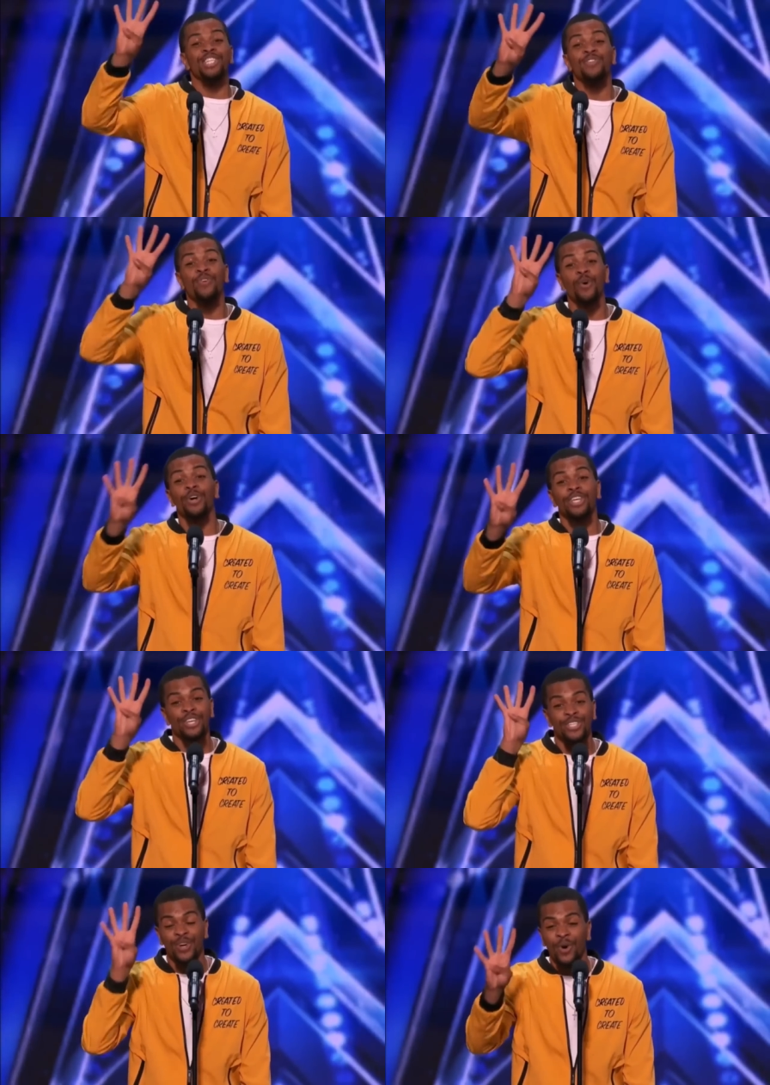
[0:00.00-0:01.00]
just four
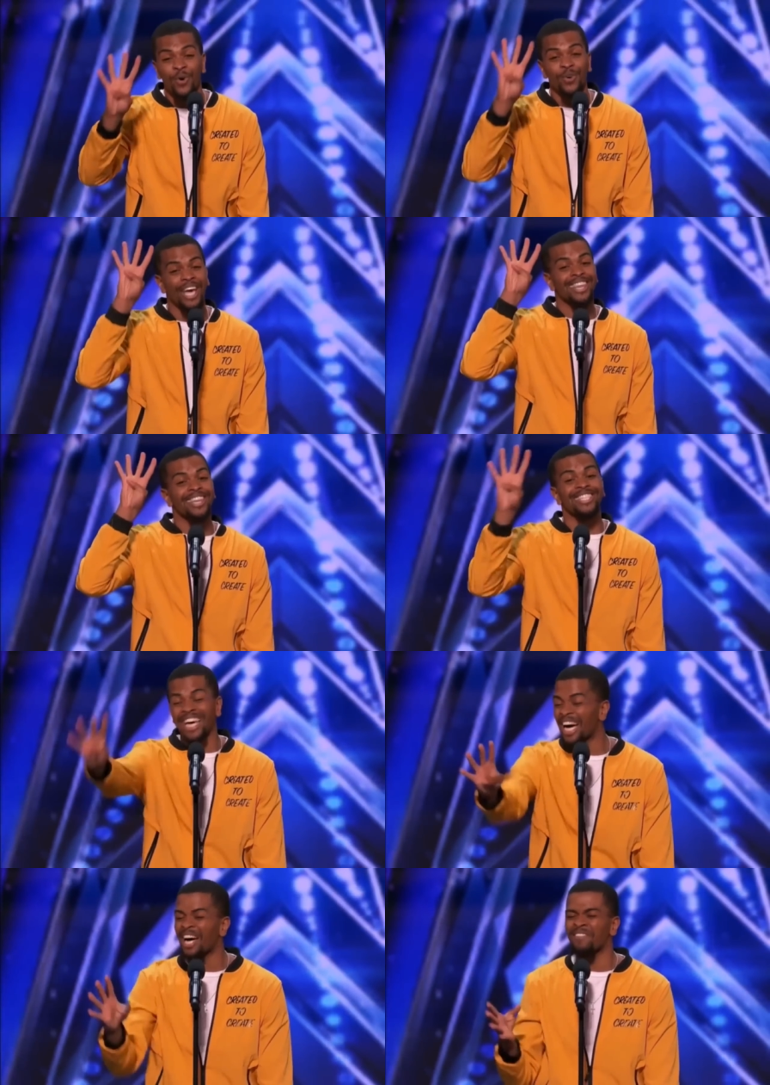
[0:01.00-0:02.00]
years old at the
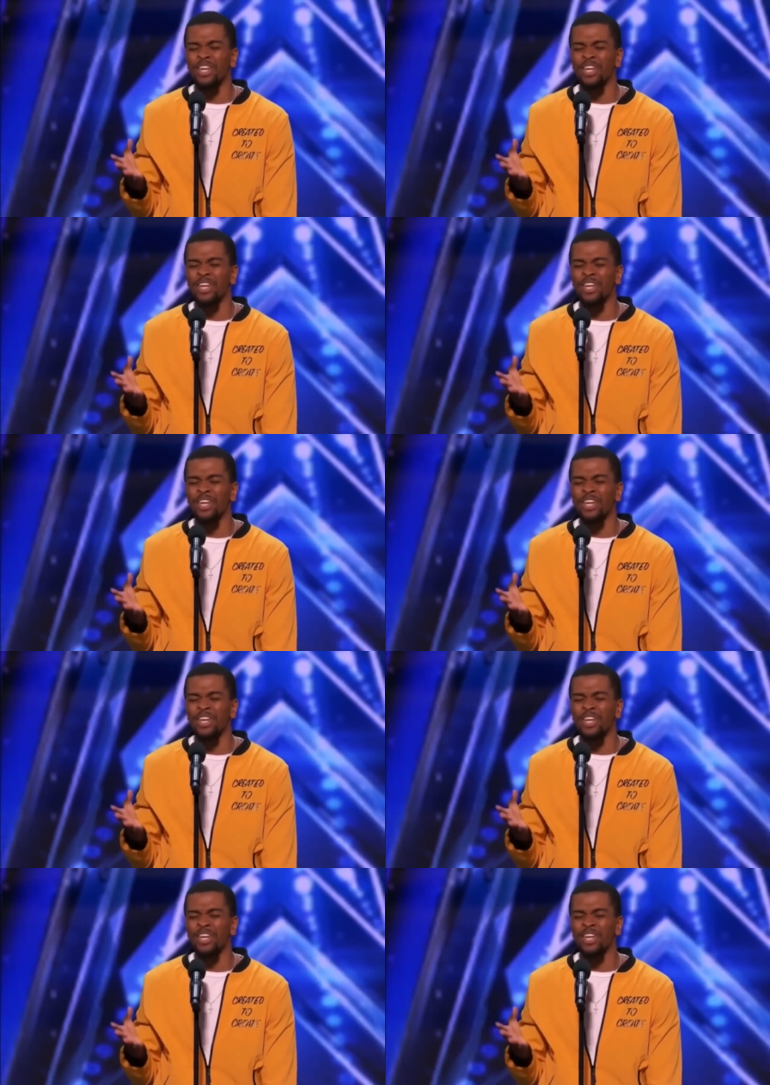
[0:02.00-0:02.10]
time,